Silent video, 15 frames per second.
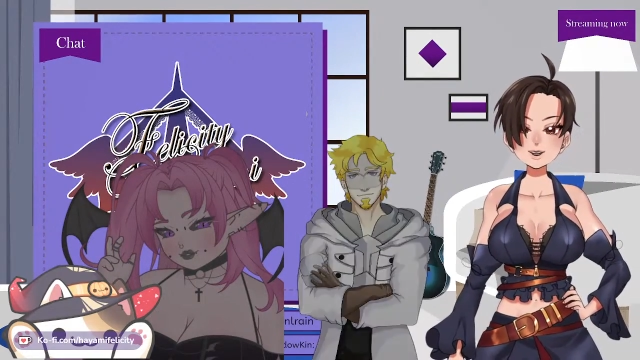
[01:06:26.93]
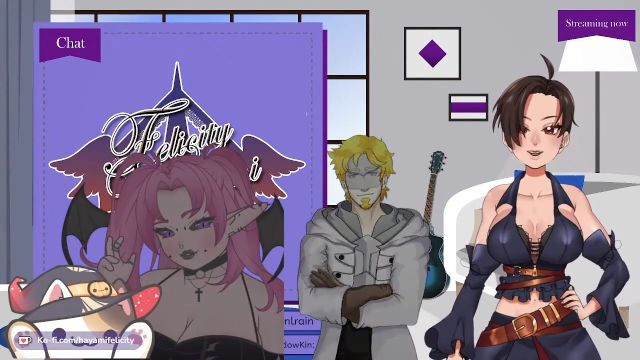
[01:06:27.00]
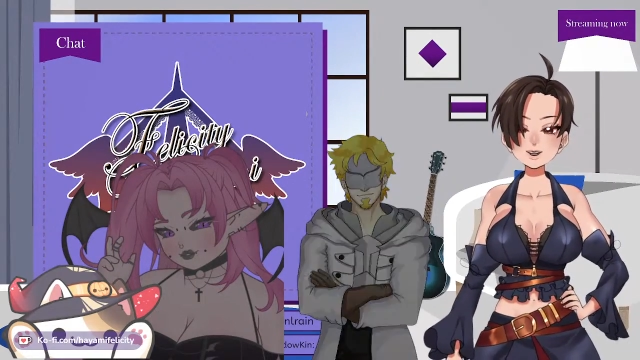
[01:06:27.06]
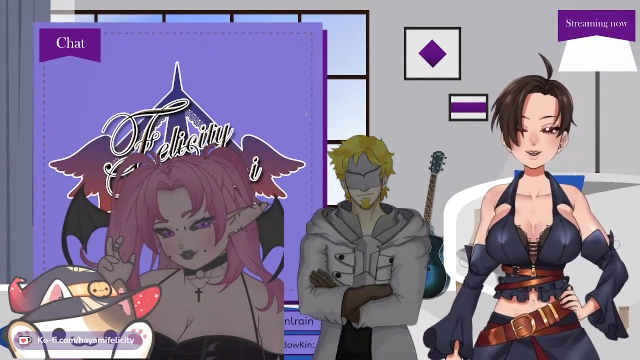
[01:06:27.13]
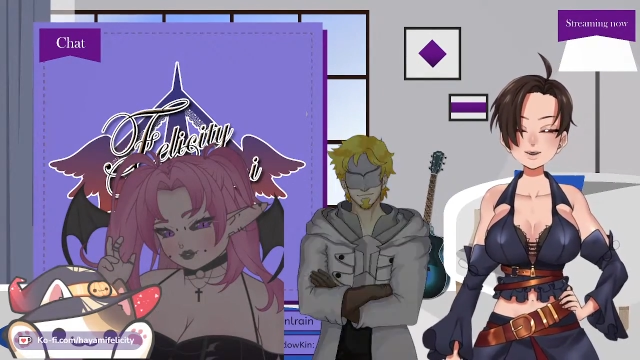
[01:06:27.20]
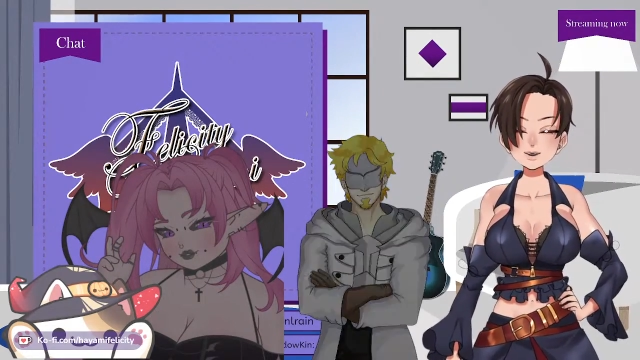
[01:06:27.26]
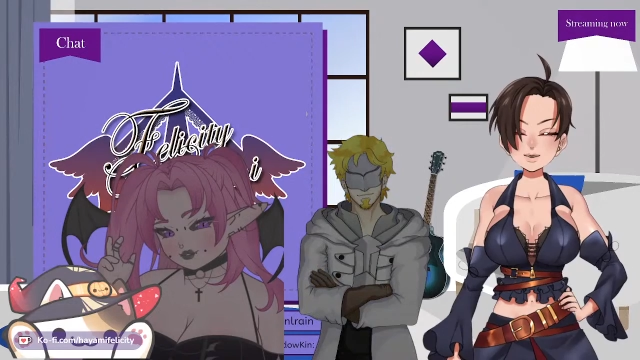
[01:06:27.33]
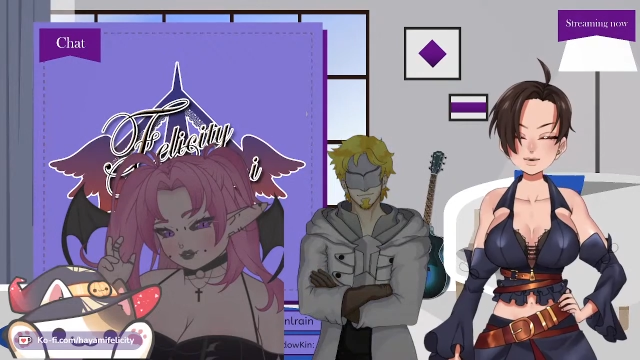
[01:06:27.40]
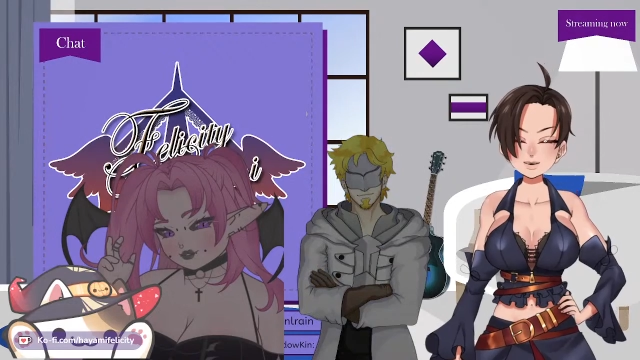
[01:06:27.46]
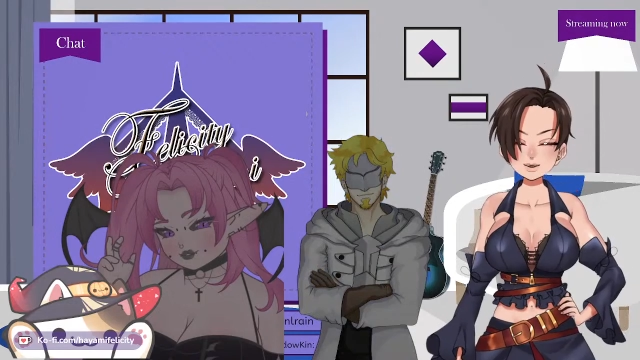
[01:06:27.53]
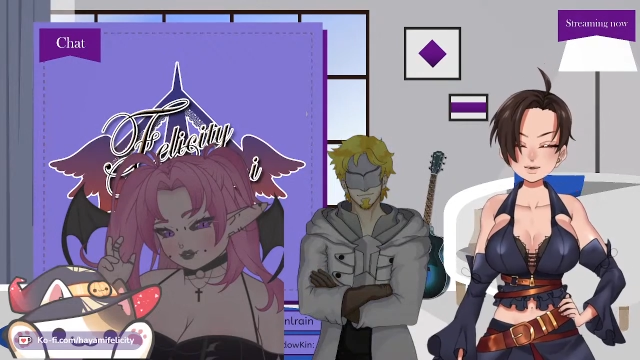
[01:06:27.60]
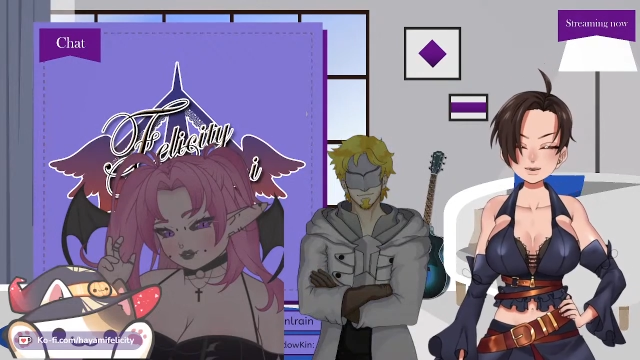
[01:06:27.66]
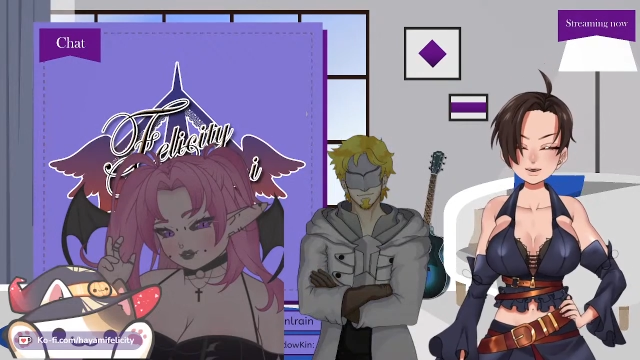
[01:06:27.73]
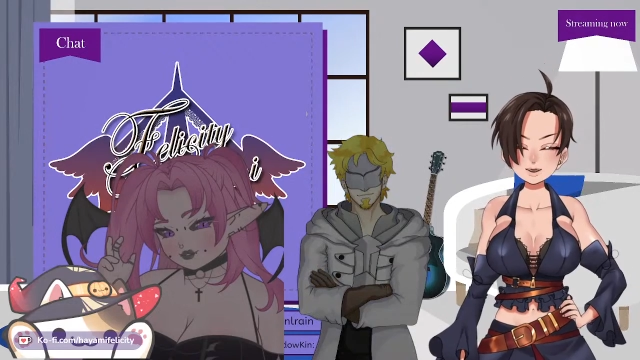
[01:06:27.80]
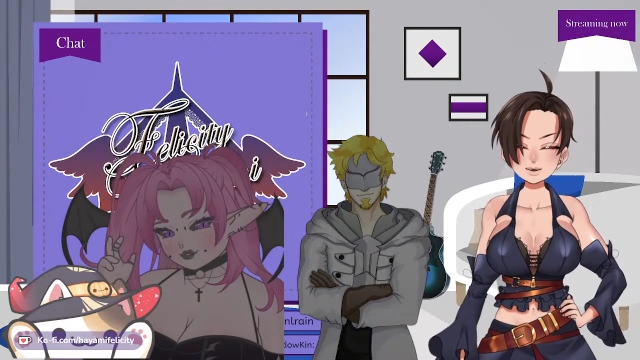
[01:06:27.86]
that my
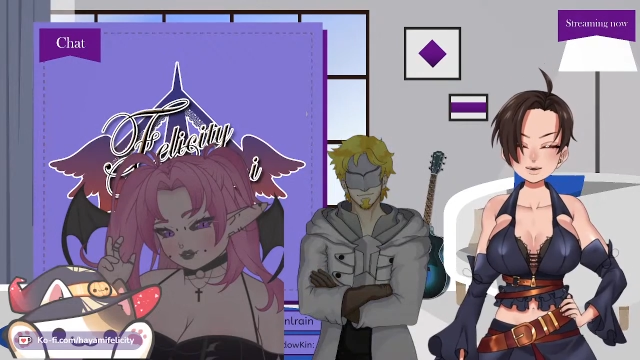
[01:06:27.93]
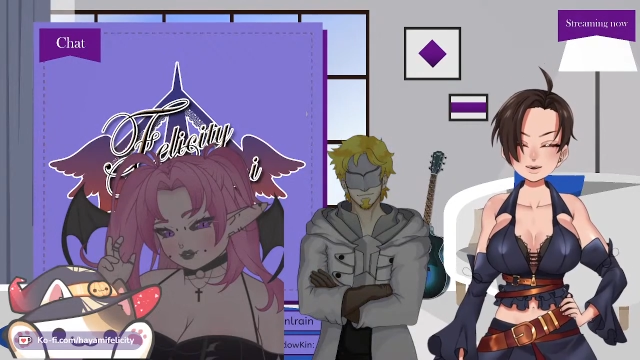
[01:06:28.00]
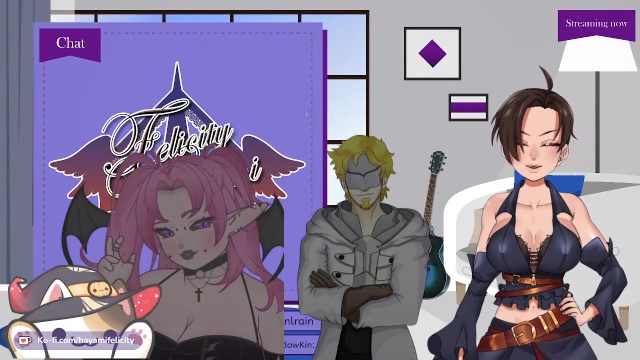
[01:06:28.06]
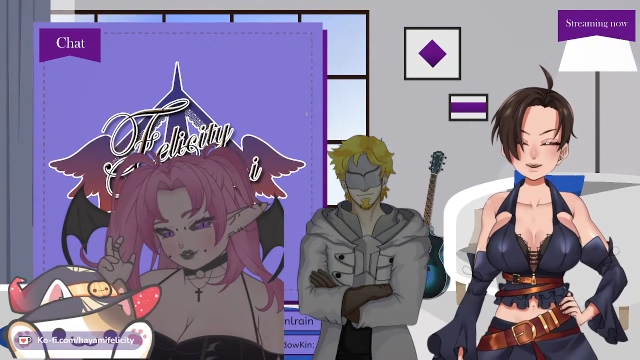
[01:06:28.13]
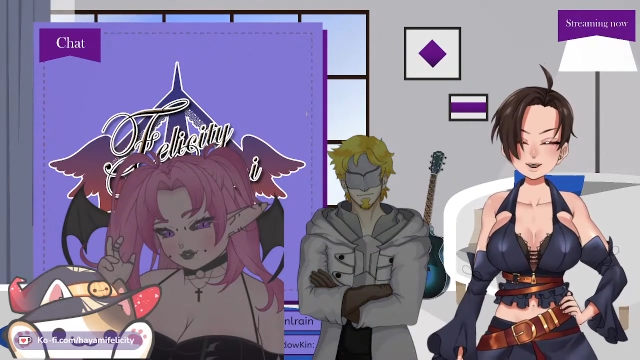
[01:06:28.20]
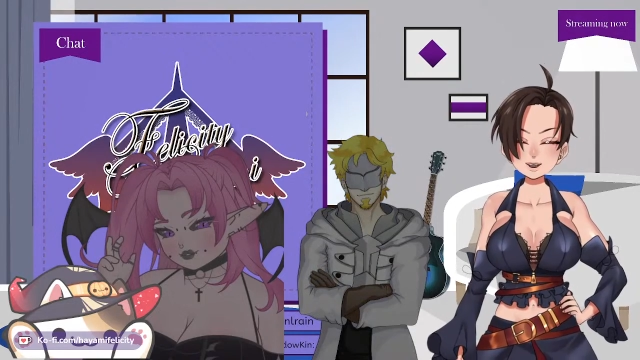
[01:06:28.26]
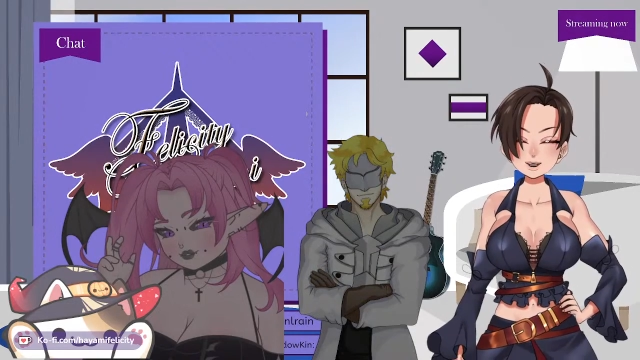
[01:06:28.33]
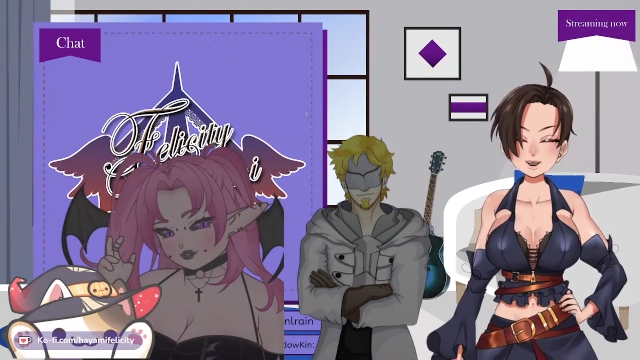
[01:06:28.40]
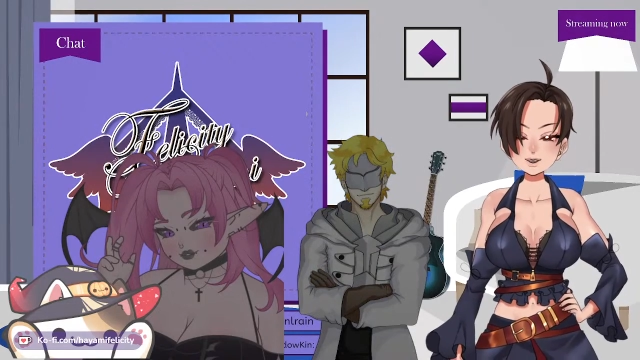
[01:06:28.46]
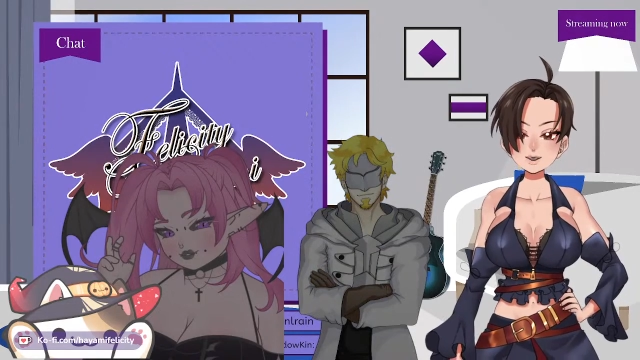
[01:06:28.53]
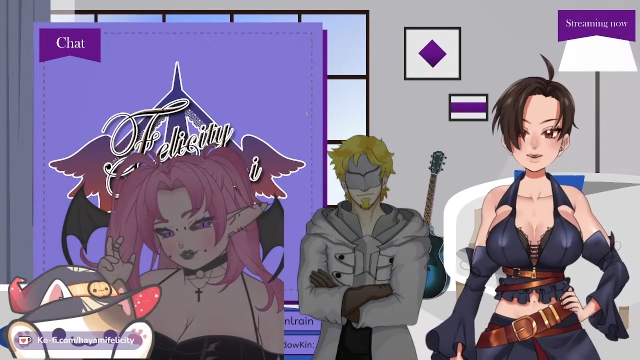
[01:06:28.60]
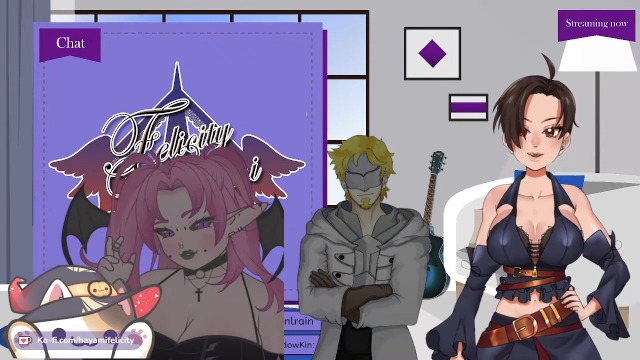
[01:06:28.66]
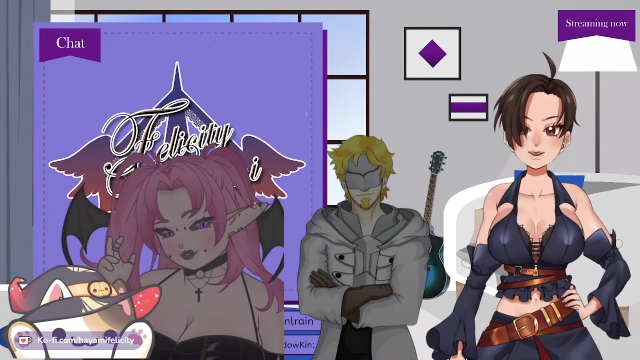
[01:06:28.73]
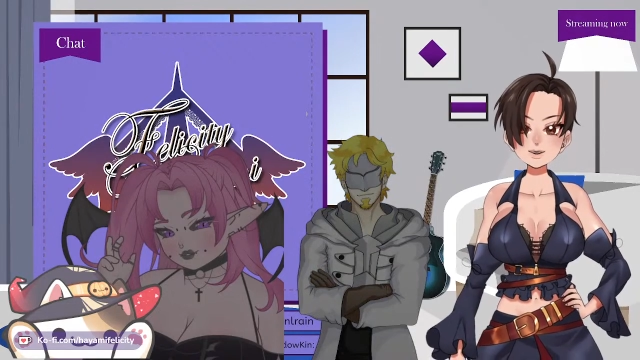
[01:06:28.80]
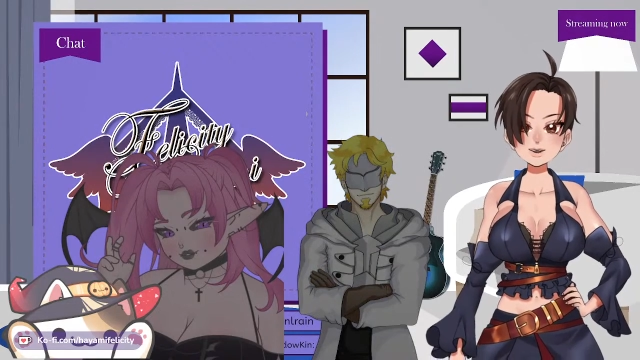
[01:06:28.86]
blood was
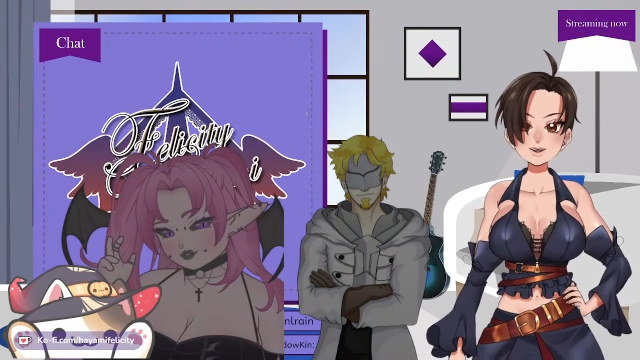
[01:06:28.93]
terrible,